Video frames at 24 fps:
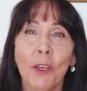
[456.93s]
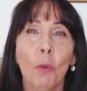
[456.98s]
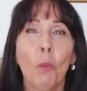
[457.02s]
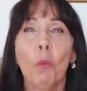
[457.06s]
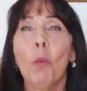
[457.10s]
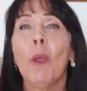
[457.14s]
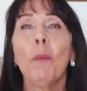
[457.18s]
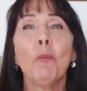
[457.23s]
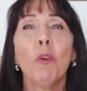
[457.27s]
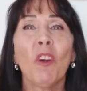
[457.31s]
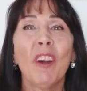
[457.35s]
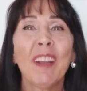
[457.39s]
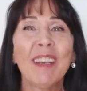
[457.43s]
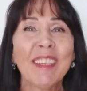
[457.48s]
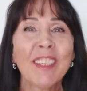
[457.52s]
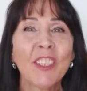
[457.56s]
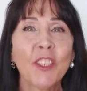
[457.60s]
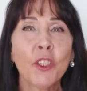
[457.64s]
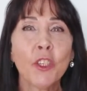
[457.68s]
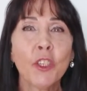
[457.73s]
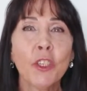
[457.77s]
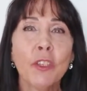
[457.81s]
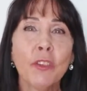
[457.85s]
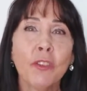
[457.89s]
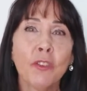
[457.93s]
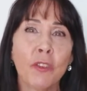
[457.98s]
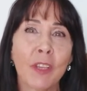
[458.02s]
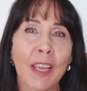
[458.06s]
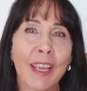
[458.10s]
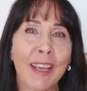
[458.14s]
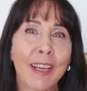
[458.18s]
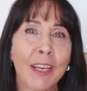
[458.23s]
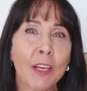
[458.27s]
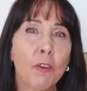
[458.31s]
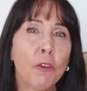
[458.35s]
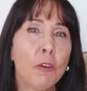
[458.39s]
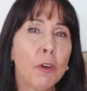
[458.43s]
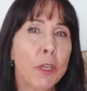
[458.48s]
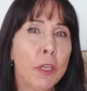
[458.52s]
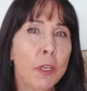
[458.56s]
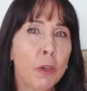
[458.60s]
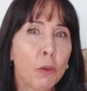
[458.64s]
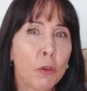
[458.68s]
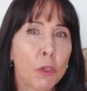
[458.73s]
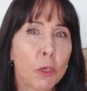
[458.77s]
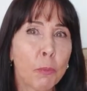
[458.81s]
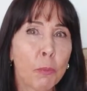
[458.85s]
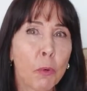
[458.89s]
When we're anxious, angry
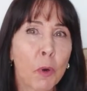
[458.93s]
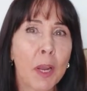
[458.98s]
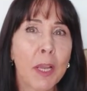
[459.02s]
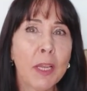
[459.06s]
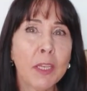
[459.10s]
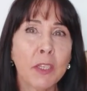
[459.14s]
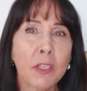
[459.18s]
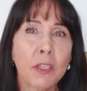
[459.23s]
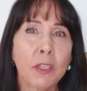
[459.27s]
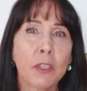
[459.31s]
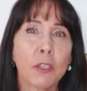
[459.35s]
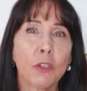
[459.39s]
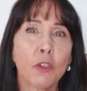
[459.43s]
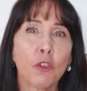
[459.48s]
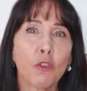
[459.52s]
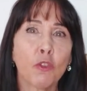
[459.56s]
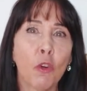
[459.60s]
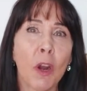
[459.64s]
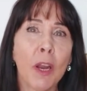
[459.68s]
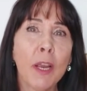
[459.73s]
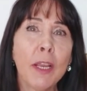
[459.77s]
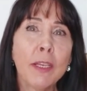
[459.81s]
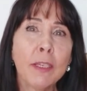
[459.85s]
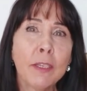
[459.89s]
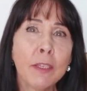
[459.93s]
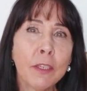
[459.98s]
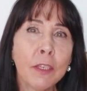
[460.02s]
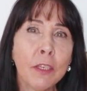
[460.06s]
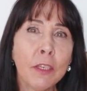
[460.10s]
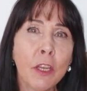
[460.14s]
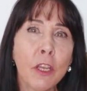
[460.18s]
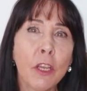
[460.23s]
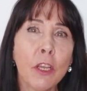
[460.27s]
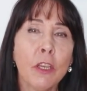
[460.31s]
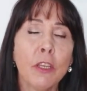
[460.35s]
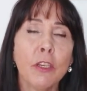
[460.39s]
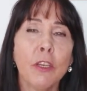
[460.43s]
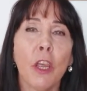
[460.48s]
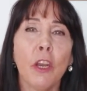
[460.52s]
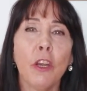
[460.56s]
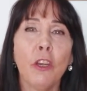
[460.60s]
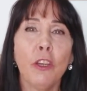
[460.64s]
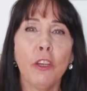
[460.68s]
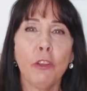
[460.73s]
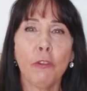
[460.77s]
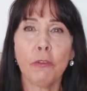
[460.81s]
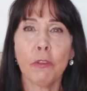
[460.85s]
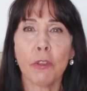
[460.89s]
or depressed, trying to learn
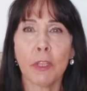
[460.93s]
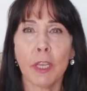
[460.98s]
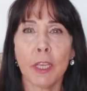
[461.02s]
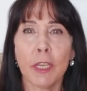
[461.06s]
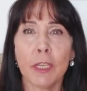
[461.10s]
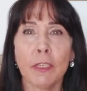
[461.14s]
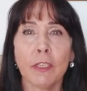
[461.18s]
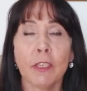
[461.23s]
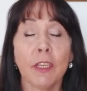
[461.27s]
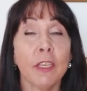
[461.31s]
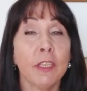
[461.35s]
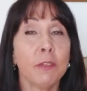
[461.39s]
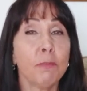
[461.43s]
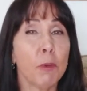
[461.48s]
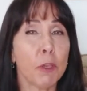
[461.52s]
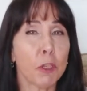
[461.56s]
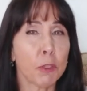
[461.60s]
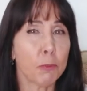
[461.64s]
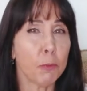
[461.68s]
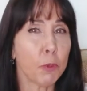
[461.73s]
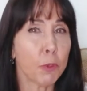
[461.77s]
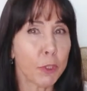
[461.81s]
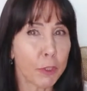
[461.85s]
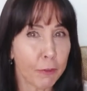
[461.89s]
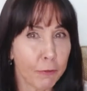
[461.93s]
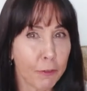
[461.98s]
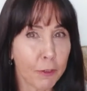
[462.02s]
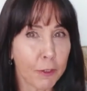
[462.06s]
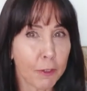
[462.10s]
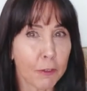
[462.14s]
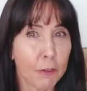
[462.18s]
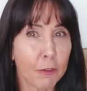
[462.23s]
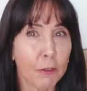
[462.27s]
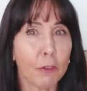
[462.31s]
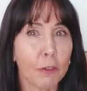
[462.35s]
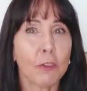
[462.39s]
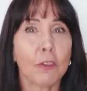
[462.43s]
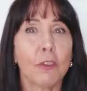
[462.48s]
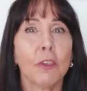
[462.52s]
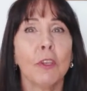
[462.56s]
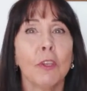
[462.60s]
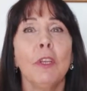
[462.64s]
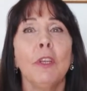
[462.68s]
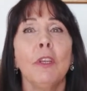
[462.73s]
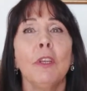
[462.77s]
new things is much more difficult.